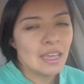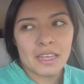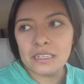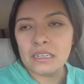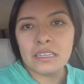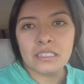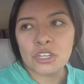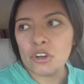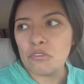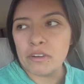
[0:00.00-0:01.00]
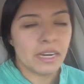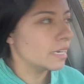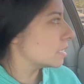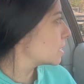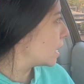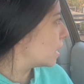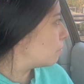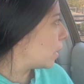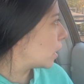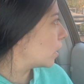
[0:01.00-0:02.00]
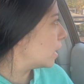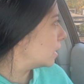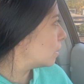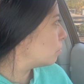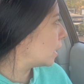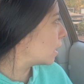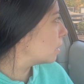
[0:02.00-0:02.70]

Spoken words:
and then his girlfriend and his kid bear, and I'm like,